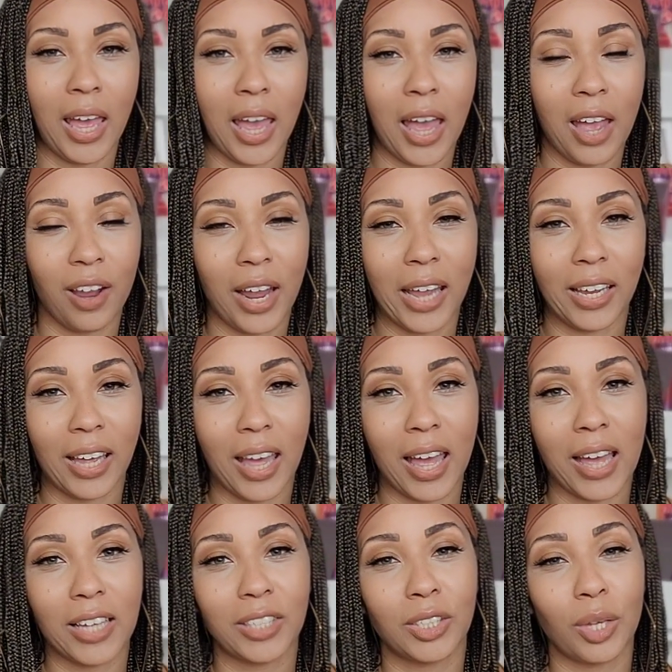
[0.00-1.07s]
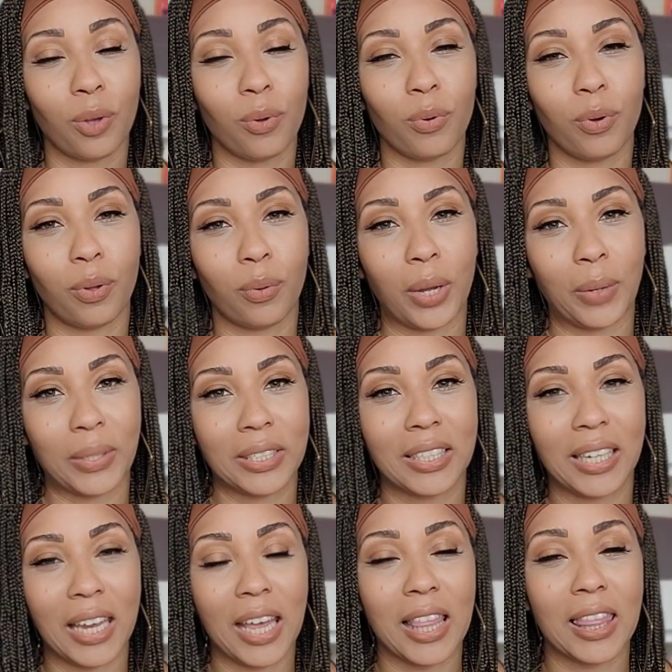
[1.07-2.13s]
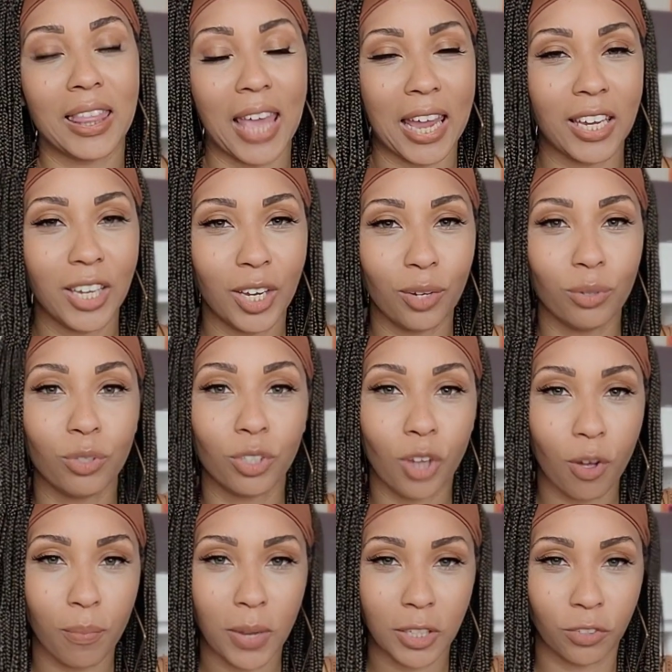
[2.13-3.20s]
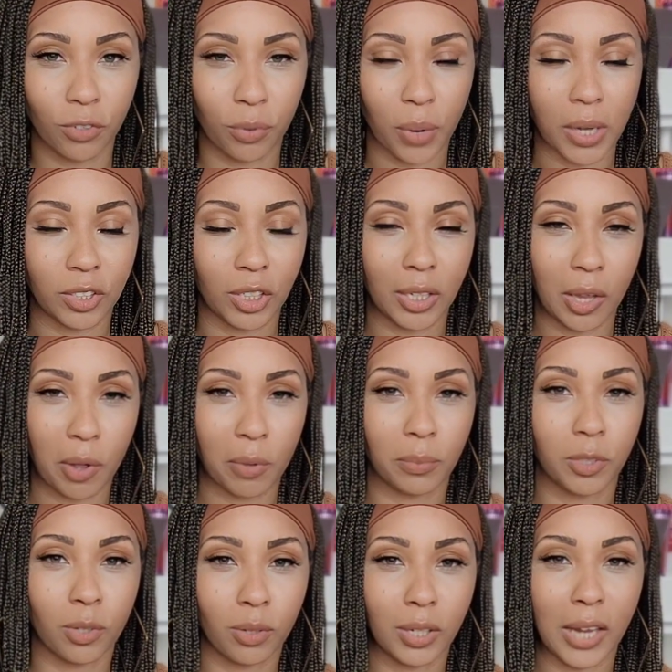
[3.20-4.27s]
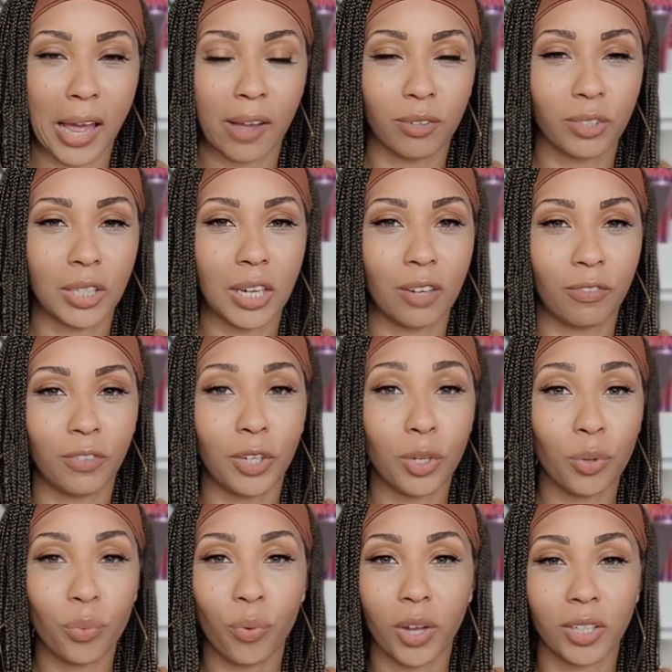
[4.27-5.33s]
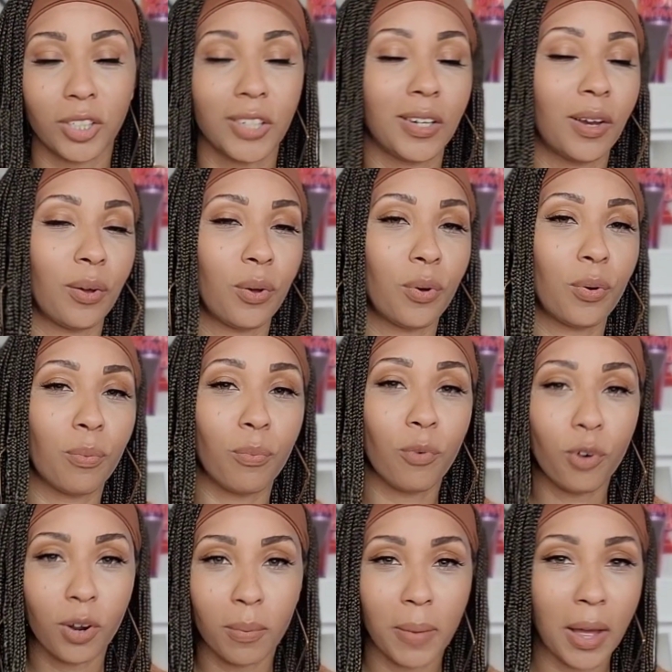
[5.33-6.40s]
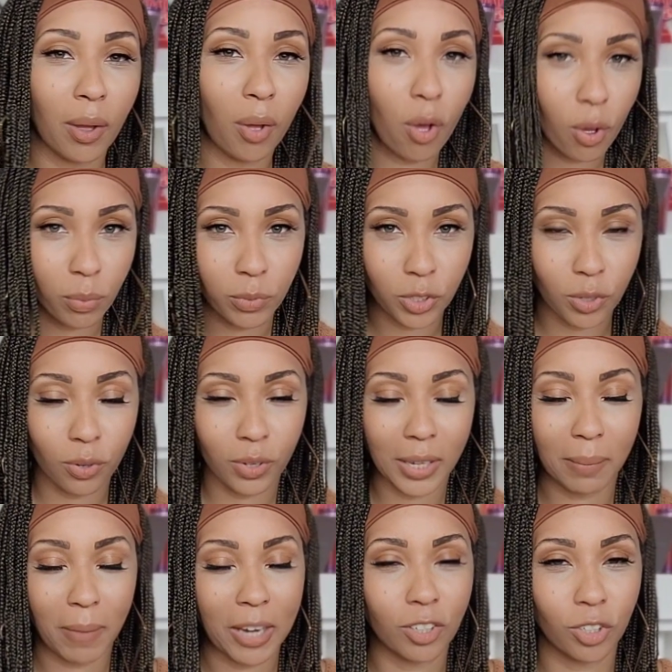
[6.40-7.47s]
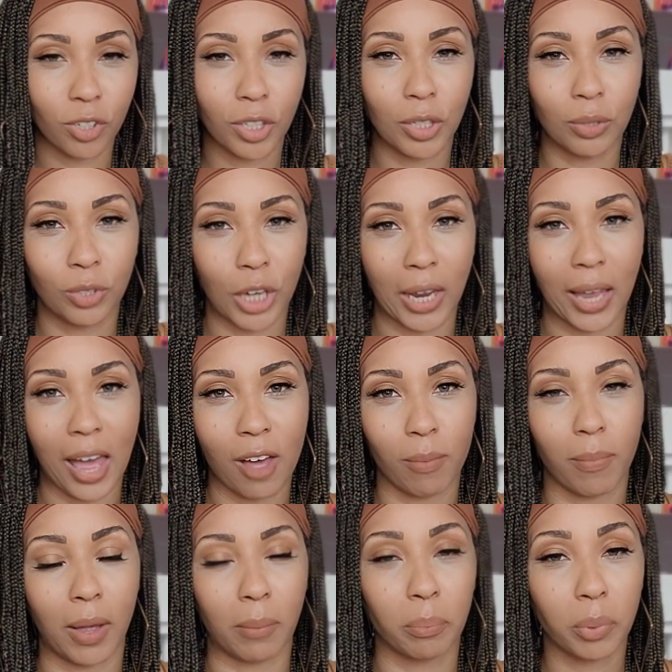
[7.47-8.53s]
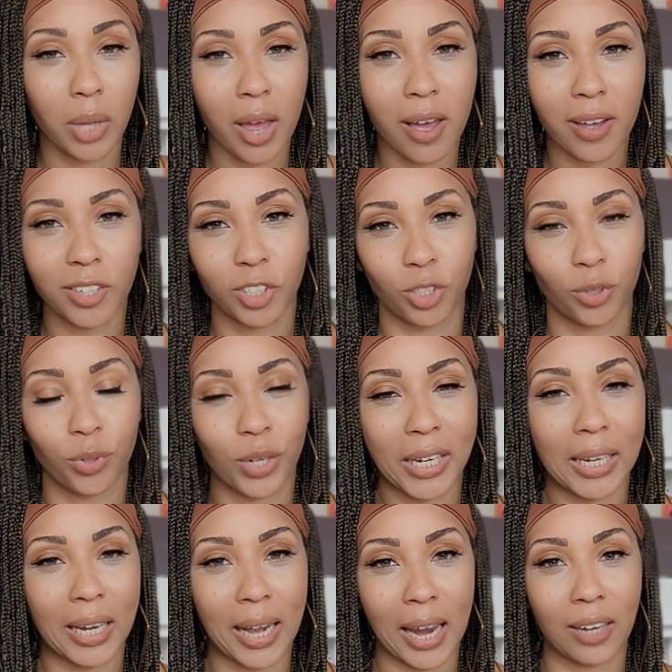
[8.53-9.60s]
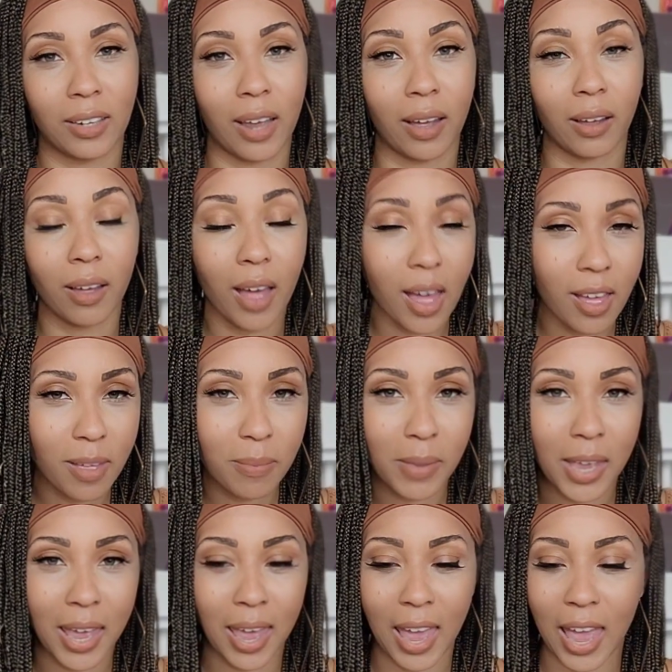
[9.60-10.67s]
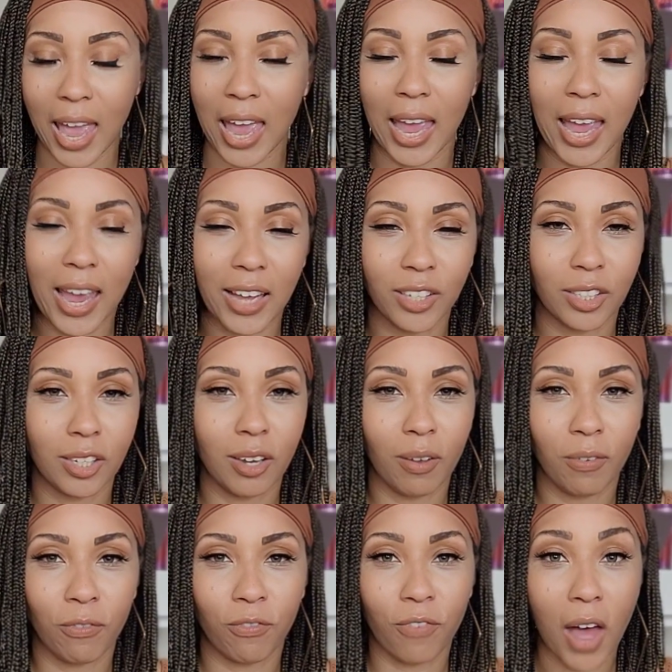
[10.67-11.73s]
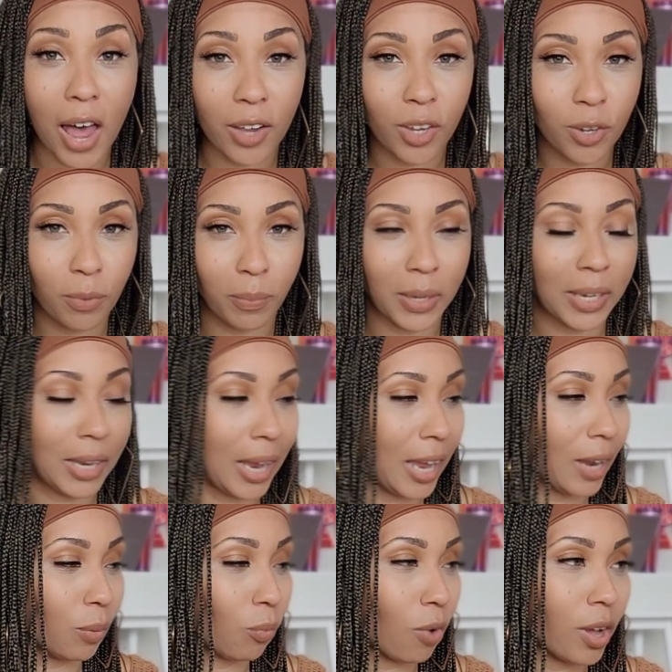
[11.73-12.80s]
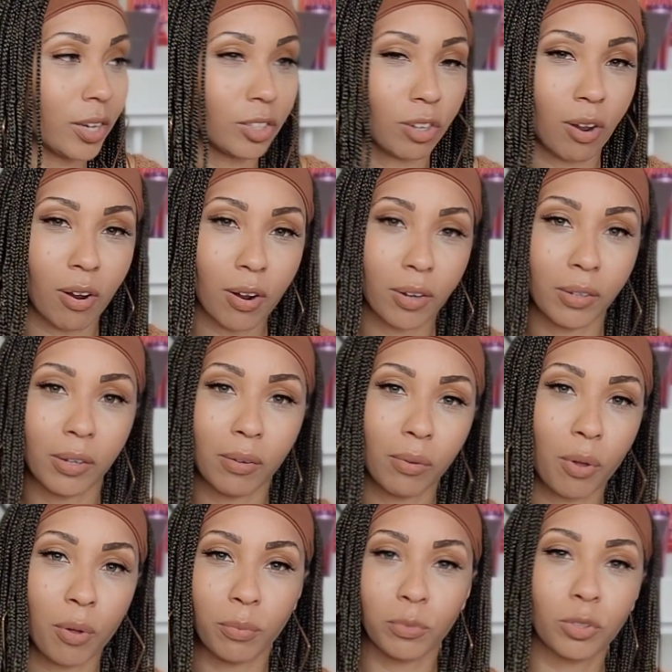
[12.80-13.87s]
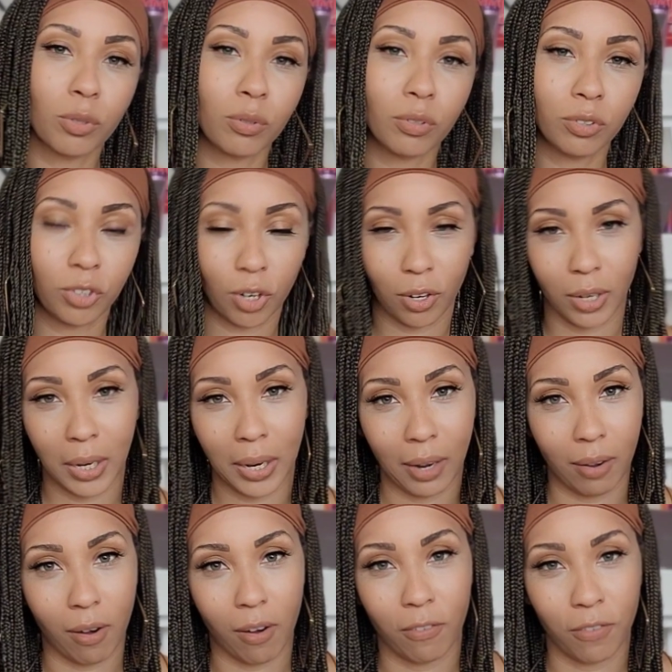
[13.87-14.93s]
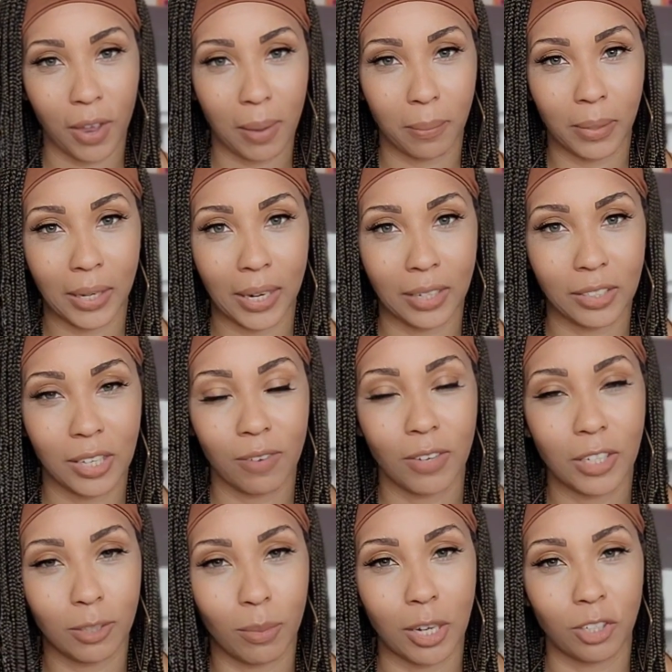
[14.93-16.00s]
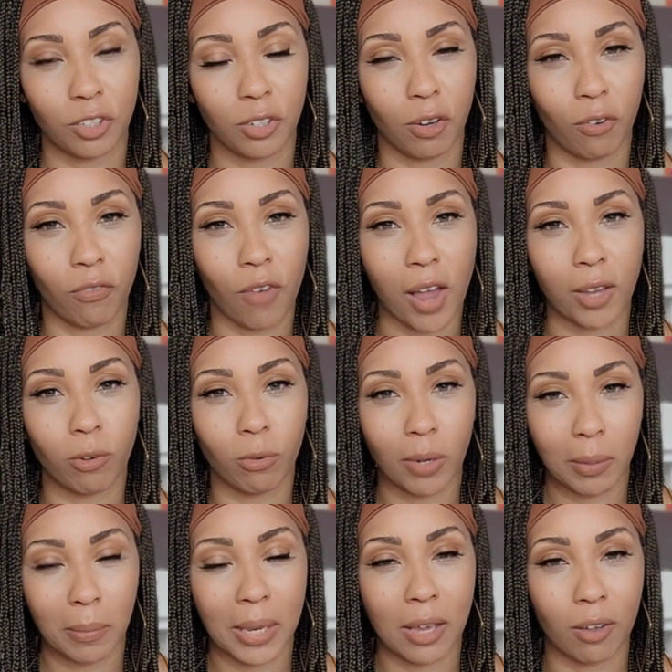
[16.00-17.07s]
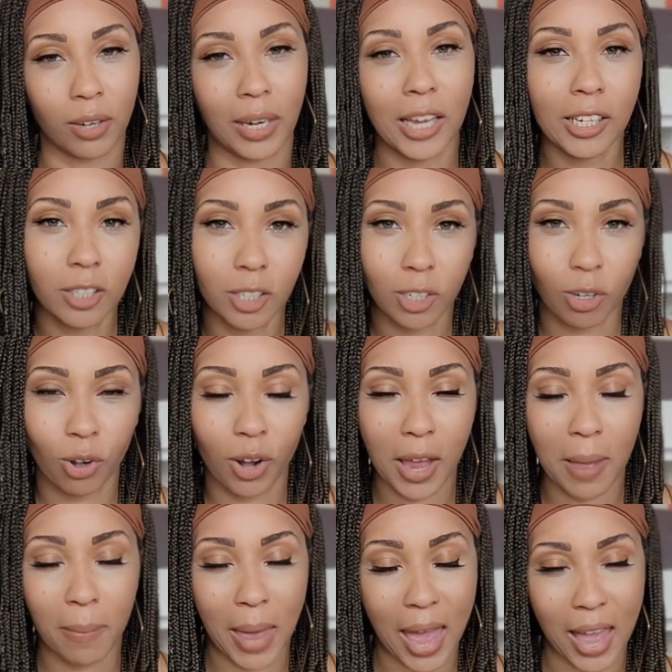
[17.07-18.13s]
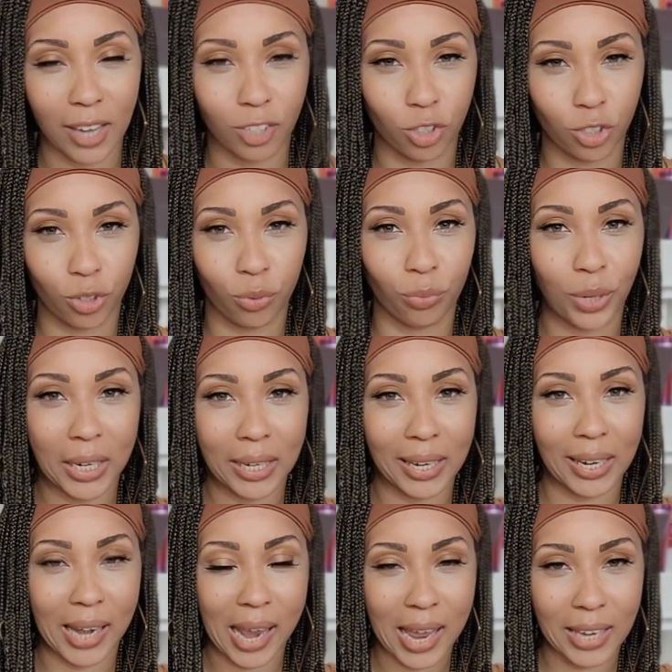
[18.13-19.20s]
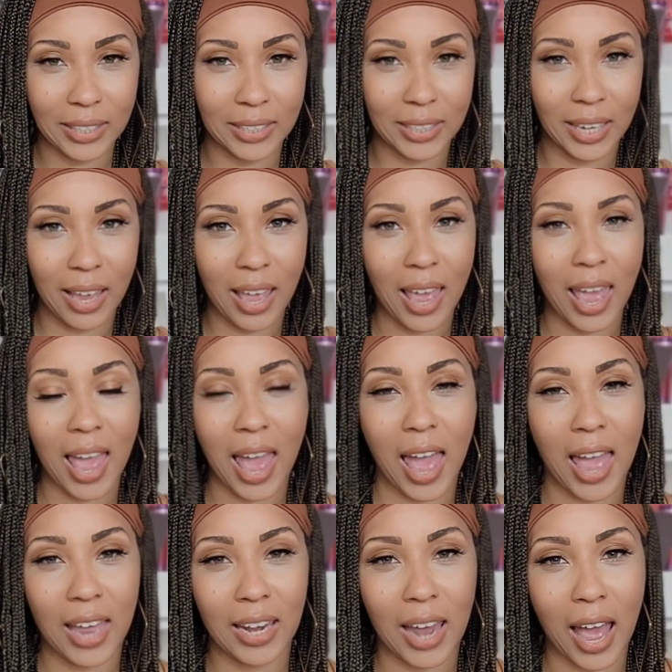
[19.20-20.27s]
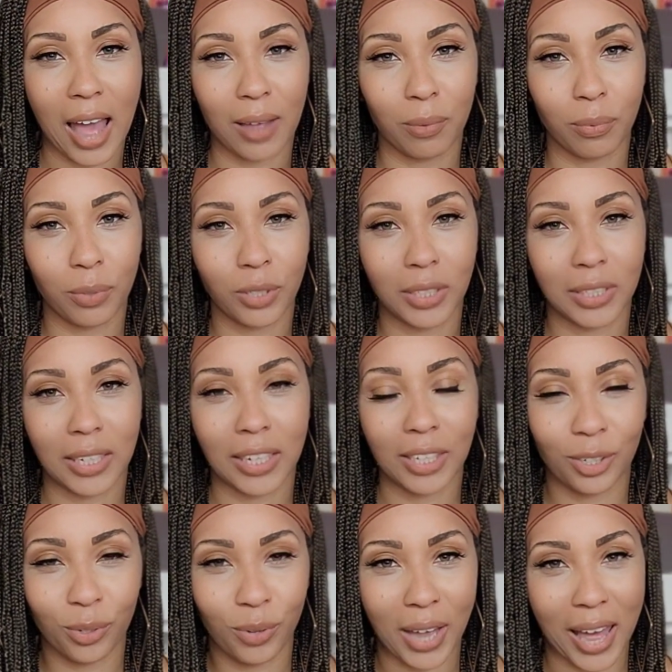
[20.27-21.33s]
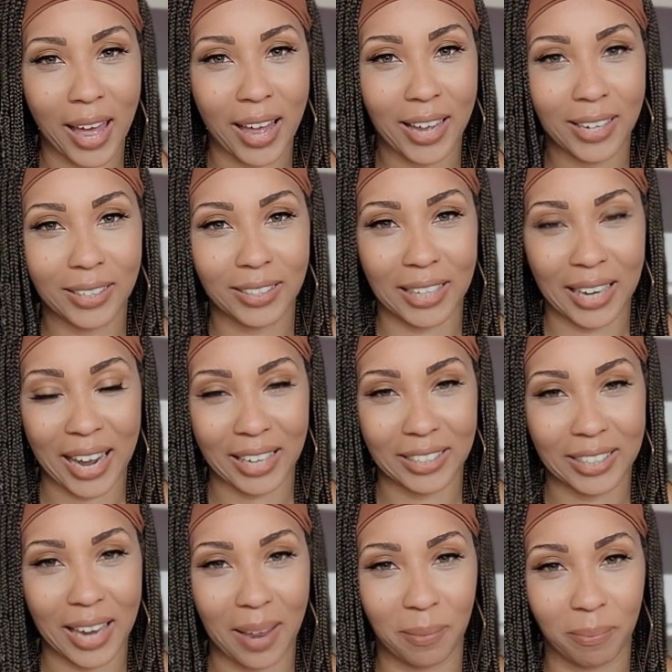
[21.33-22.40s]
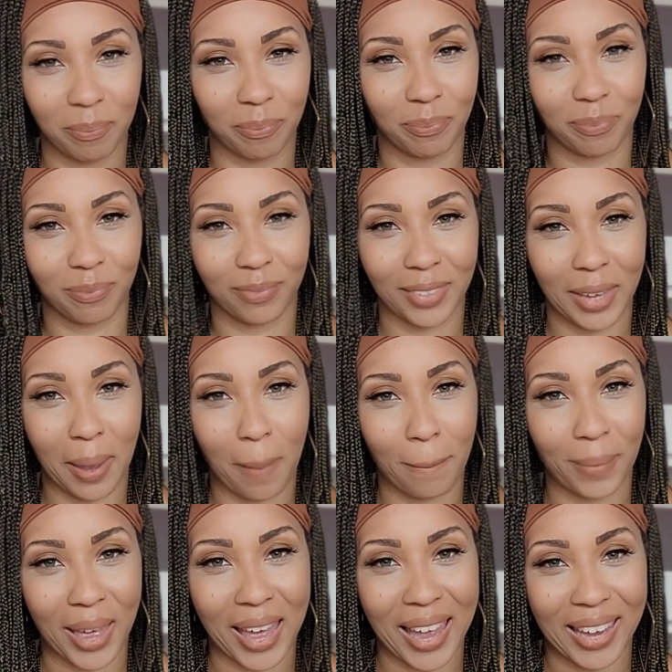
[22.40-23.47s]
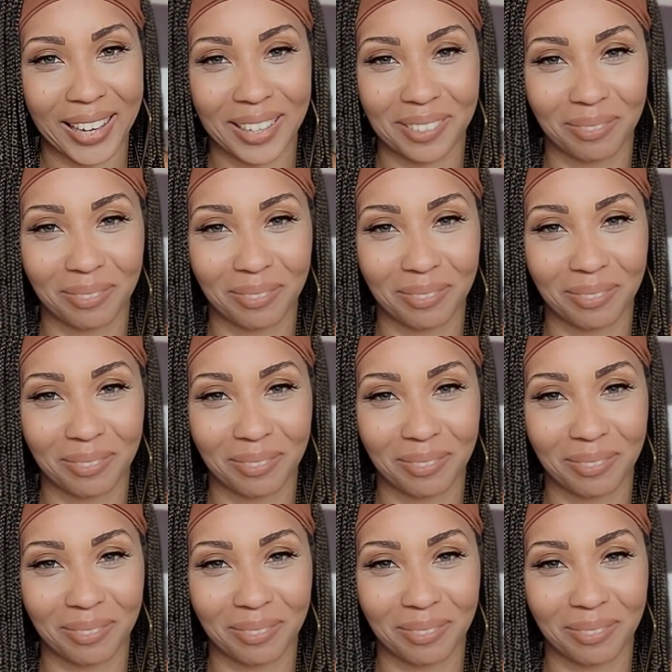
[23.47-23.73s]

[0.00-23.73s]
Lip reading: All right, guys. So once again, thank you so much for watching the Homeschool Lounge. If you want to know more about homeschooling, make sure you check out my blog, CherieLynette.com, and to follow me and watch our little homeschool journey and our family activities, make sure you're following me on Instagram at CherieLynette. And I will see you guys next time. Bye.